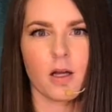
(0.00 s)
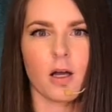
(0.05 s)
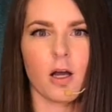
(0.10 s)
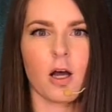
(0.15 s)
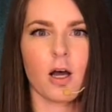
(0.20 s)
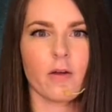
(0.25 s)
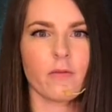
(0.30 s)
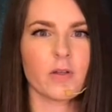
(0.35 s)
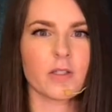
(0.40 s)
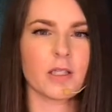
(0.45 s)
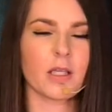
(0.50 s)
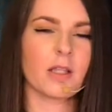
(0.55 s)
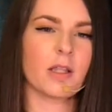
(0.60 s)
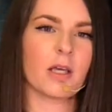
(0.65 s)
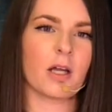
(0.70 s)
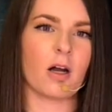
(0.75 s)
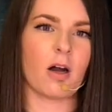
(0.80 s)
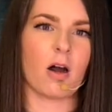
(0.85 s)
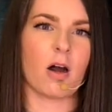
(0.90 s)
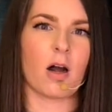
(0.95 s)
Obviously,
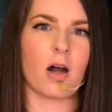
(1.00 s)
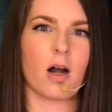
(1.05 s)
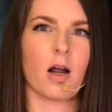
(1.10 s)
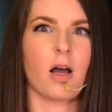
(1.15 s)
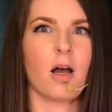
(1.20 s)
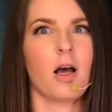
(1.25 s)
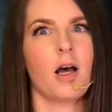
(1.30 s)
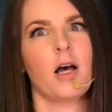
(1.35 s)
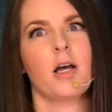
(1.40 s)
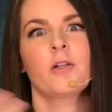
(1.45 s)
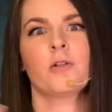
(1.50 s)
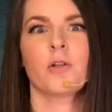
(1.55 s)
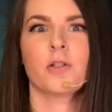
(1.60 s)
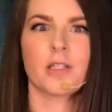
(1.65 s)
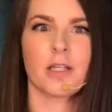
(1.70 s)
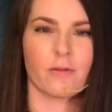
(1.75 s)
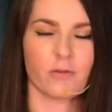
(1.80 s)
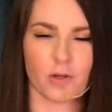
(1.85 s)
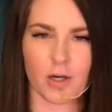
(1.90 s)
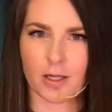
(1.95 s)
there are hundreds
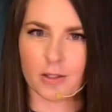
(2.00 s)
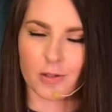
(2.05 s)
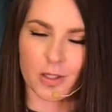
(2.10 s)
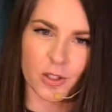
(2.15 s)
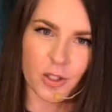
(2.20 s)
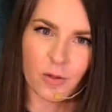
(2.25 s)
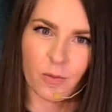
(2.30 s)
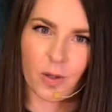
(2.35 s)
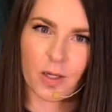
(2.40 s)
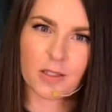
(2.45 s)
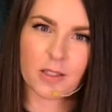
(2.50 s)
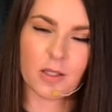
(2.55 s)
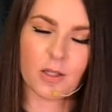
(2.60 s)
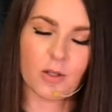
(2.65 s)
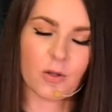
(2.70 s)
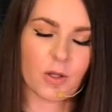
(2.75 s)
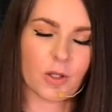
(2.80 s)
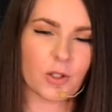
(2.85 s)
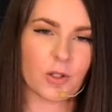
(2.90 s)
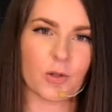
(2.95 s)
of transition words, and
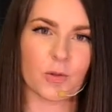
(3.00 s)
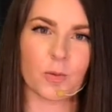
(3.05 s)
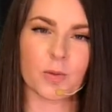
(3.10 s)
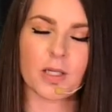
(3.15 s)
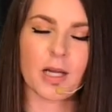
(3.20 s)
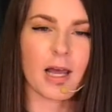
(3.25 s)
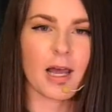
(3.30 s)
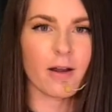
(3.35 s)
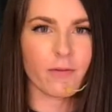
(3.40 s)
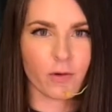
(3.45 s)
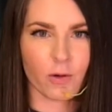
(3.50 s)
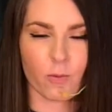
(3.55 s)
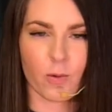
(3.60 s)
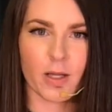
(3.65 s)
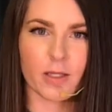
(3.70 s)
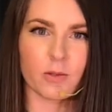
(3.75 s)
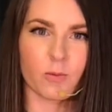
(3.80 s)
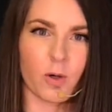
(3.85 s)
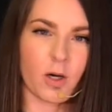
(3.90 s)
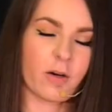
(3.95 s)
you can choose whichever
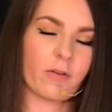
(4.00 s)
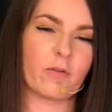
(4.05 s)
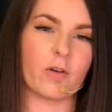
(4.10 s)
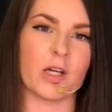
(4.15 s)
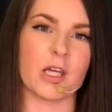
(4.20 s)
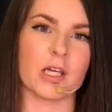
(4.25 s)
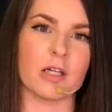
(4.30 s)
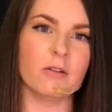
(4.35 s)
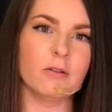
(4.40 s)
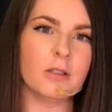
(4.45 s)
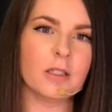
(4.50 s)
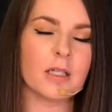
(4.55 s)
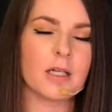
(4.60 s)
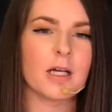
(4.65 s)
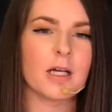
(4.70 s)
ones work for you,